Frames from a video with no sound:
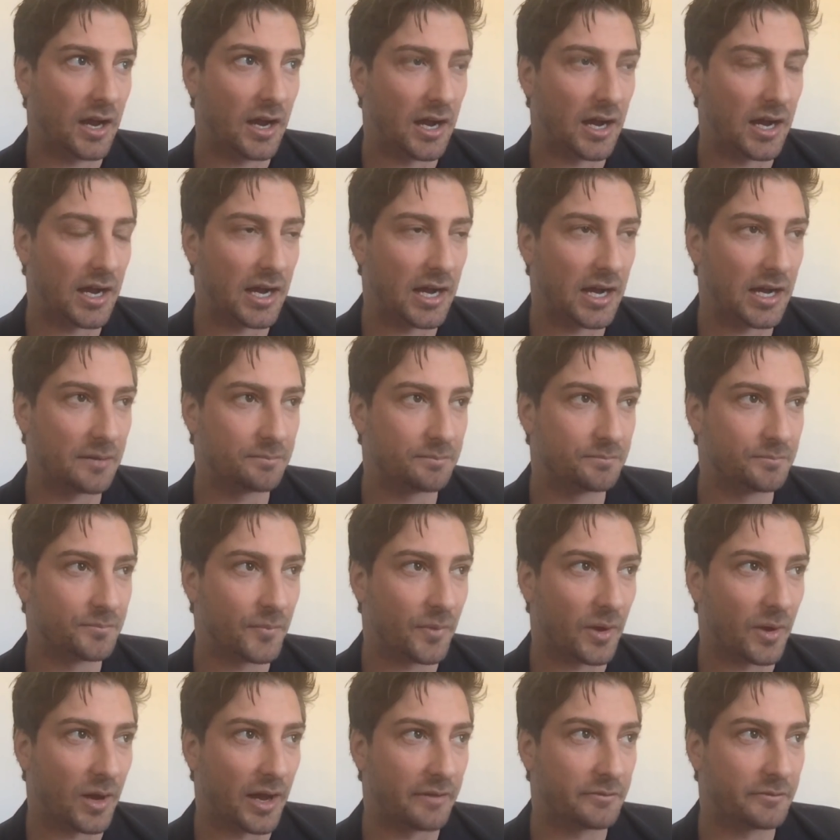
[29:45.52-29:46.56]

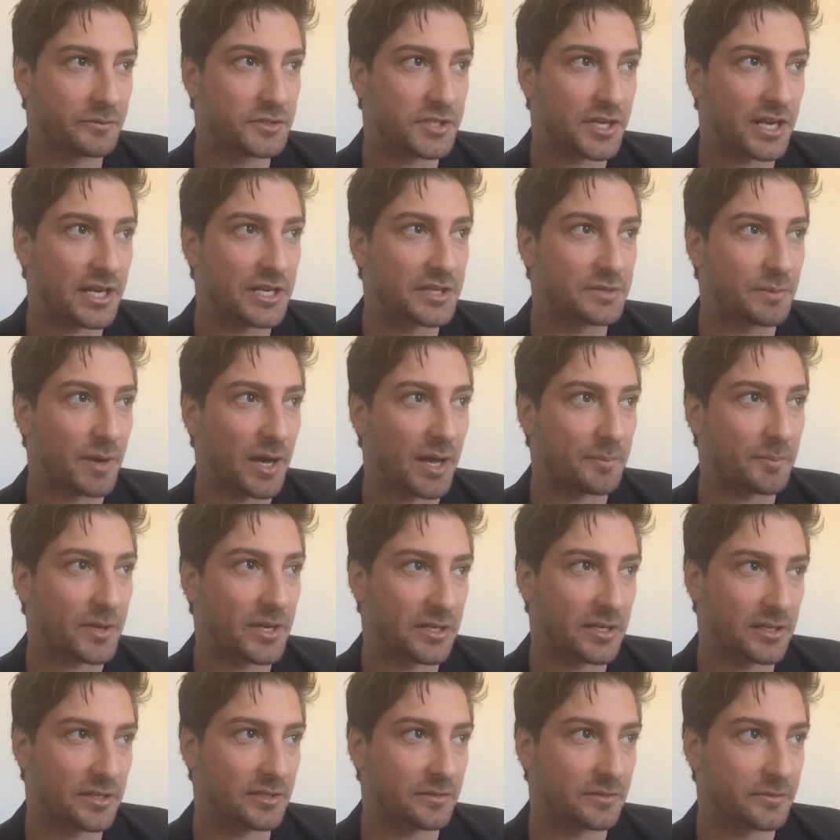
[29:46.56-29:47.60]
I've changed my
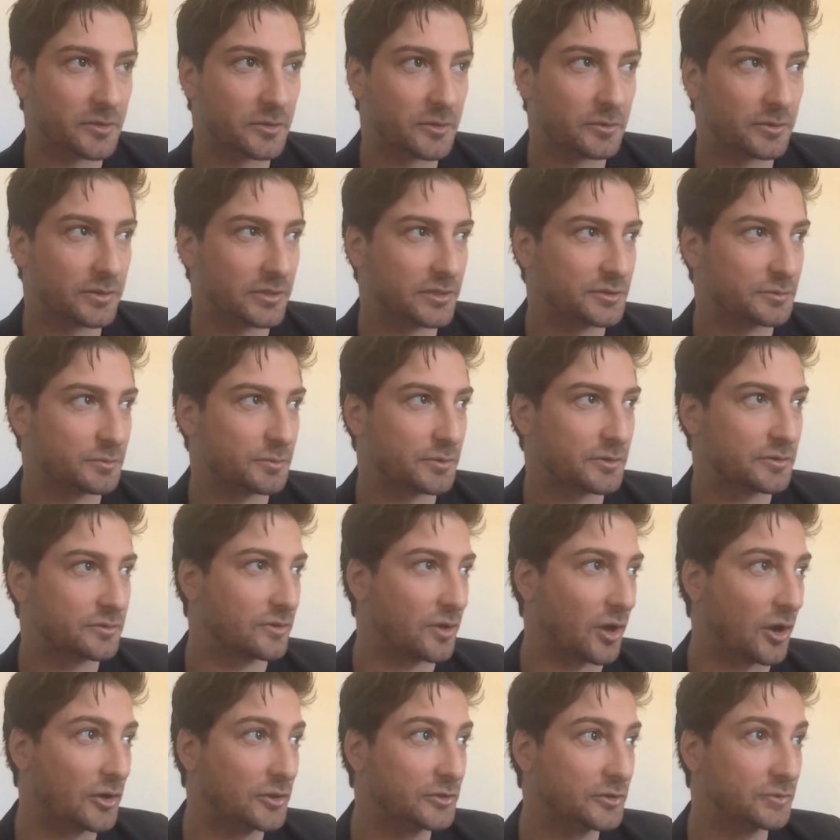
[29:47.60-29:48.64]
opinion of who Elizabeth
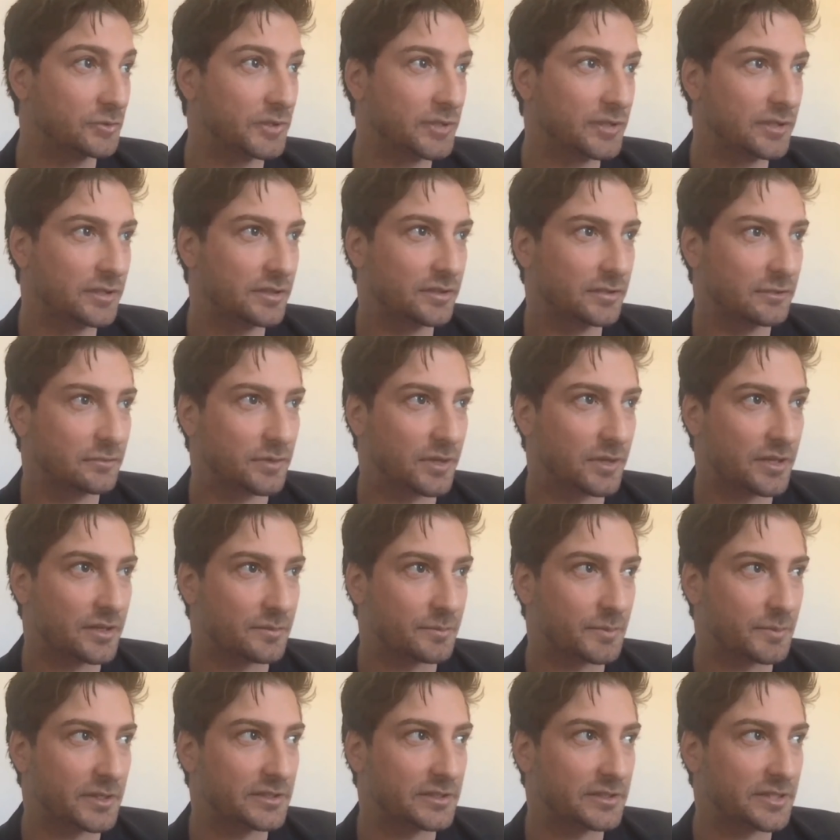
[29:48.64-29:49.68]
goes with, whether it
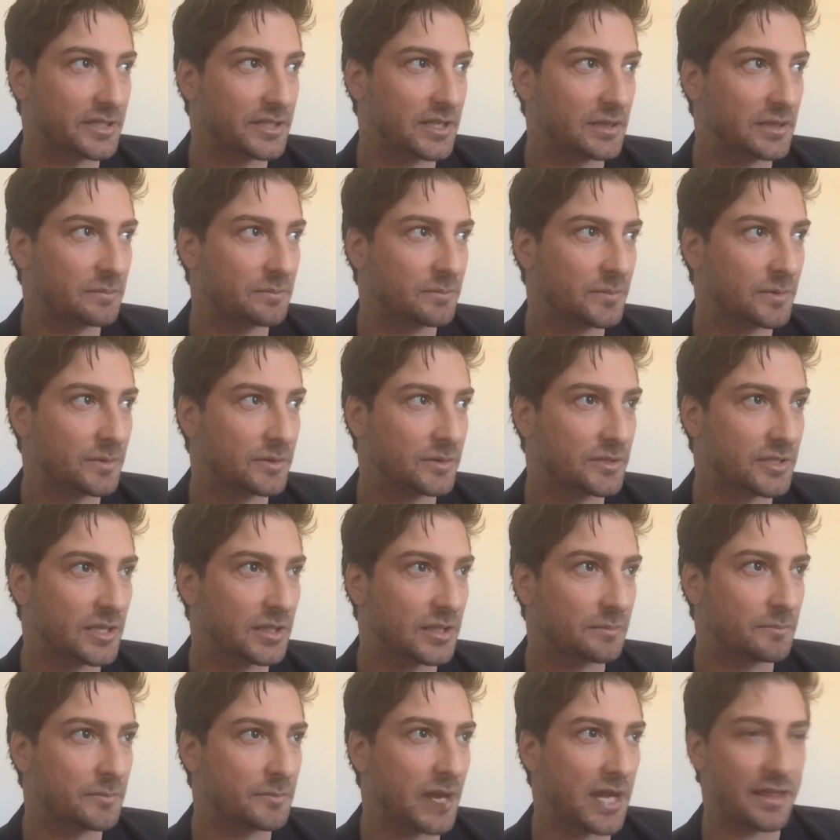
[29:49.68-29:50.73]
be team
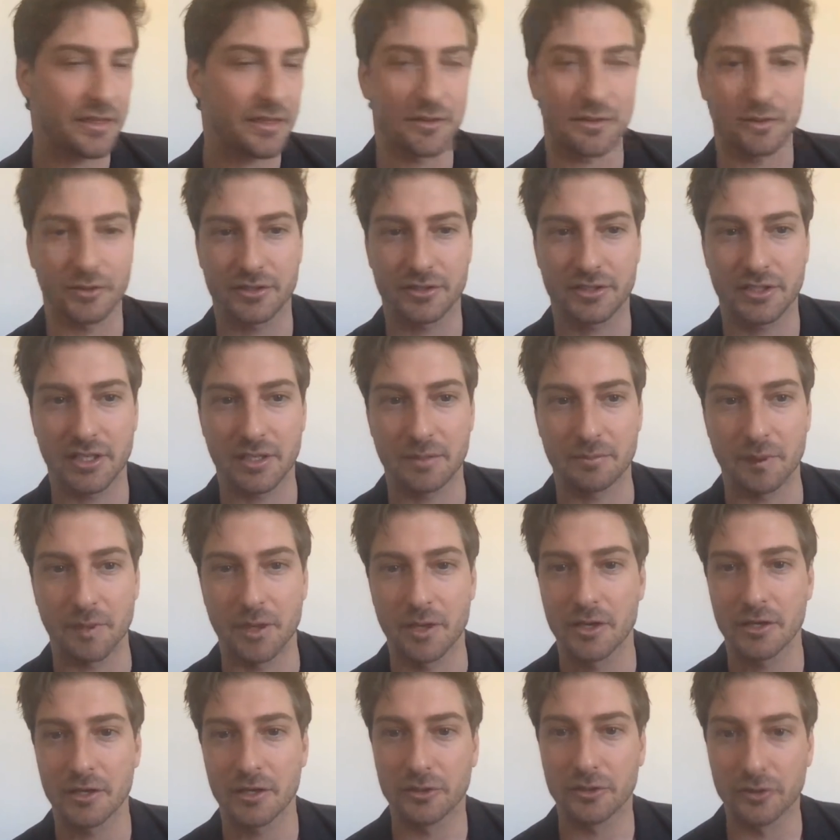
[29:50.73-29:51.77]
Nathan or team
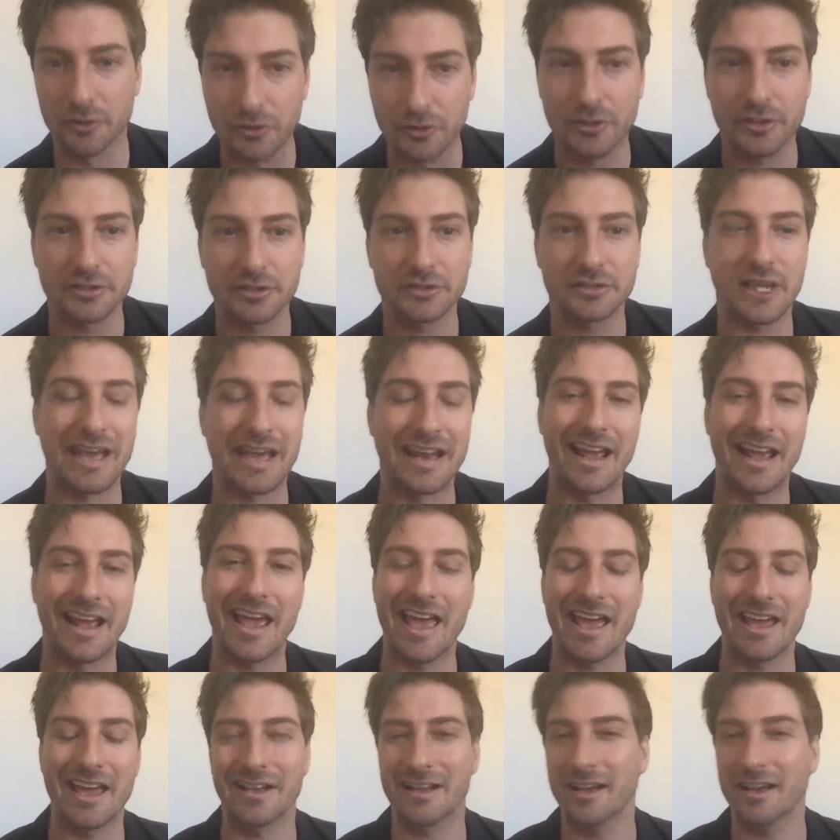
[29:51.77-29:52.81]
Lucas,
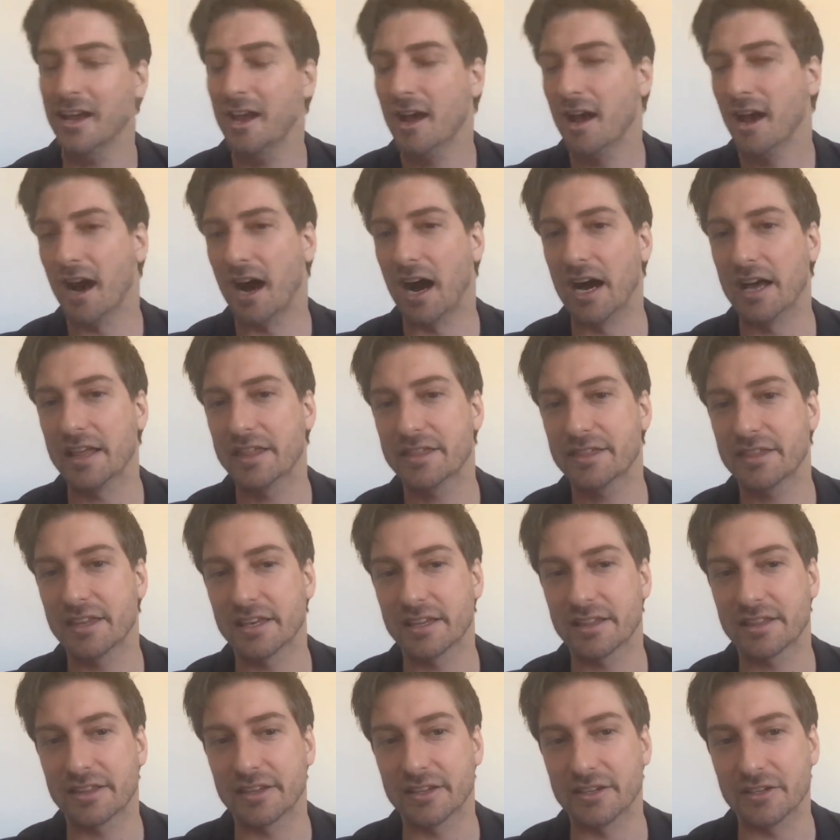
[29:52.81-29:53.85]
and I
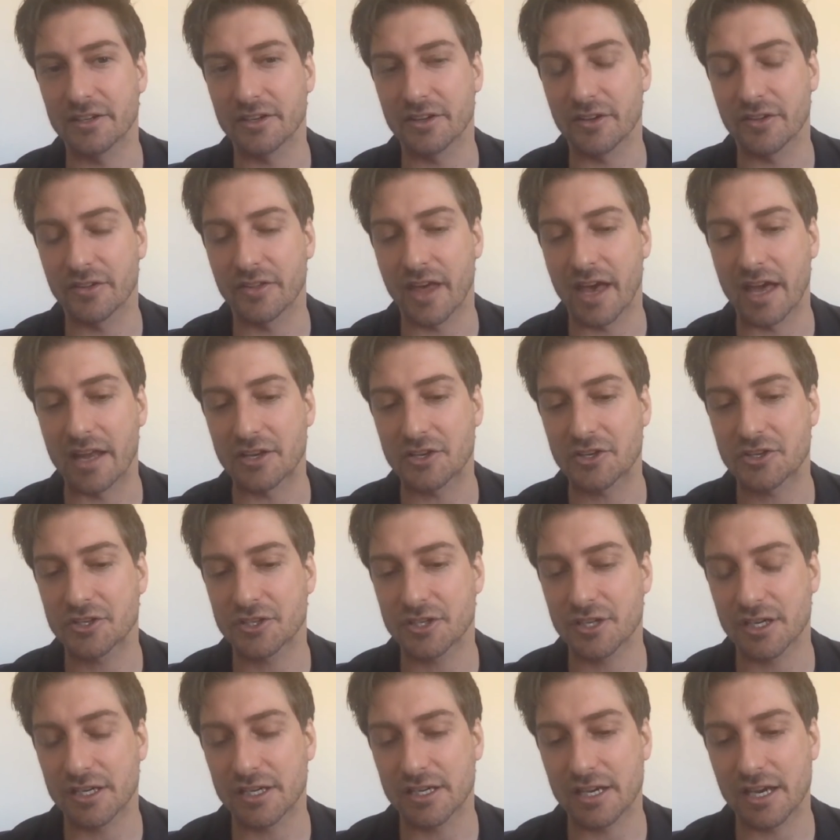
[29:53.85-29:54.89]
think that
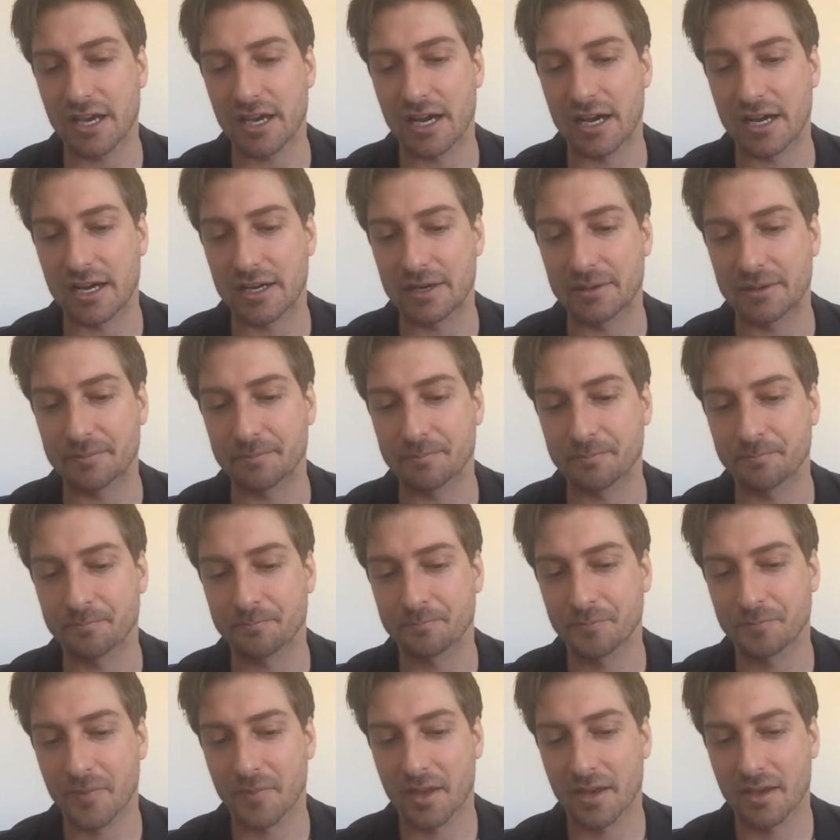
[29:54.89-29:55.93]
she,
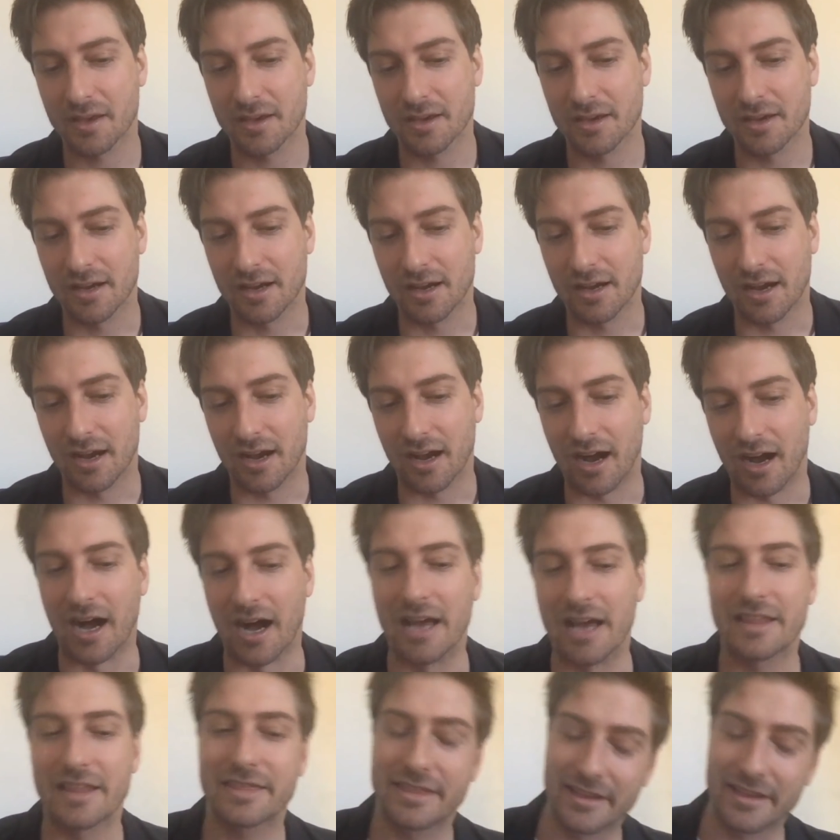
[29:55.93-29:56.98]
I
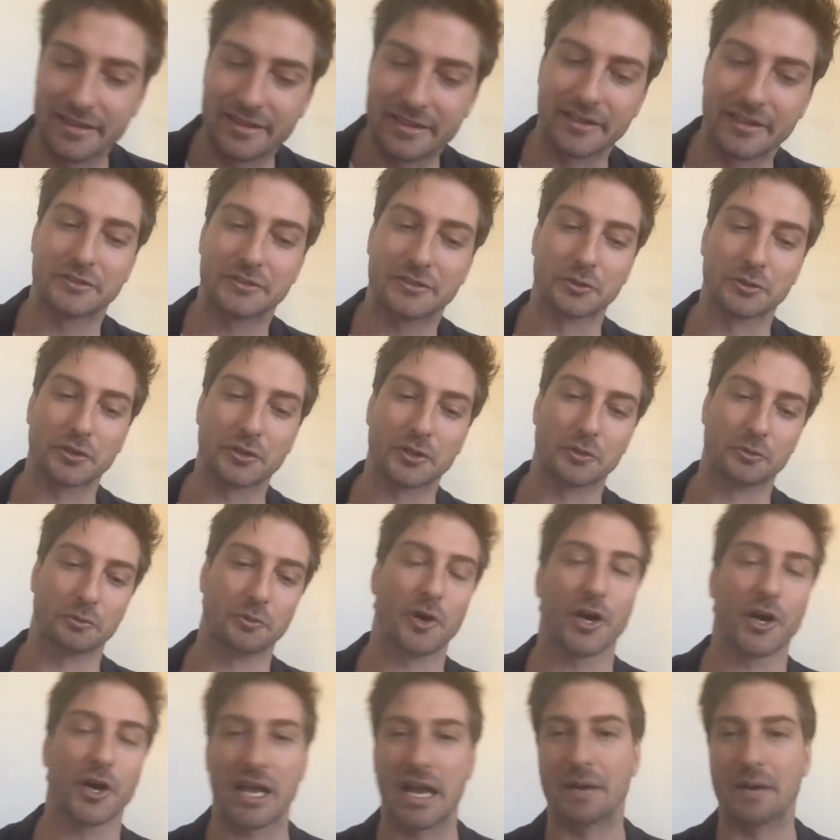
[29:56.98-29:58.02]
think that it's all going to
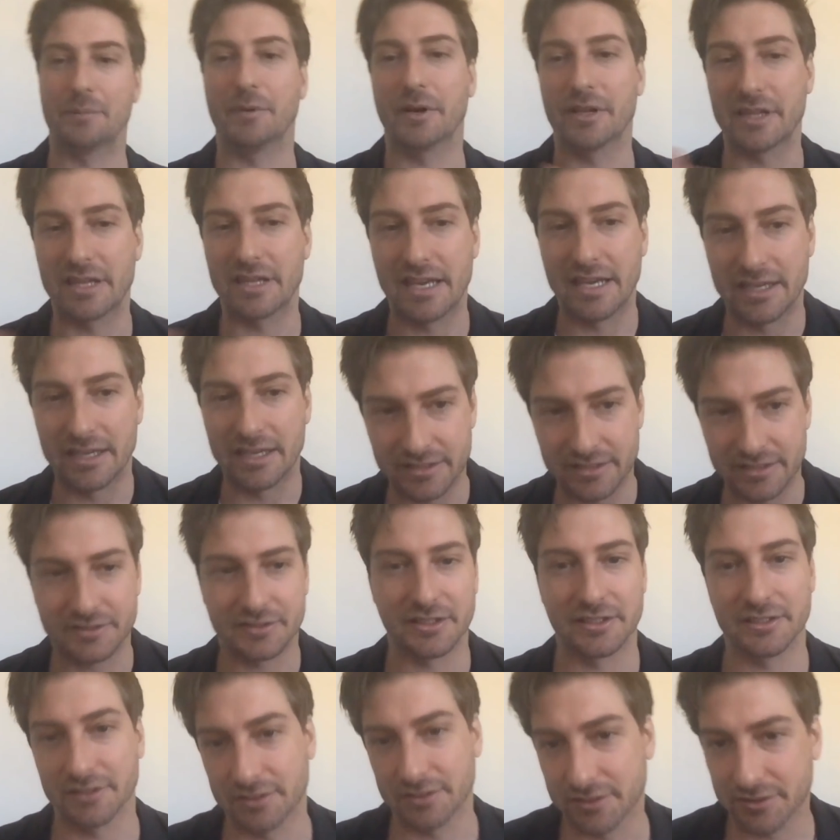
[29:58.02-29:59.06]
work out by the end of this
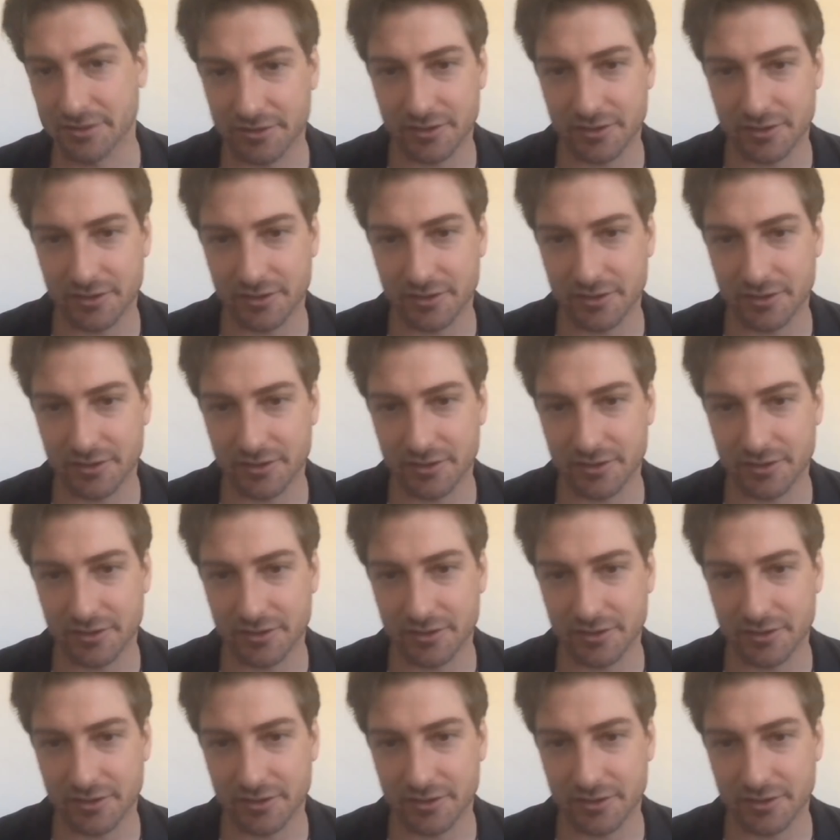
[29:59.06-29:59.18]
season.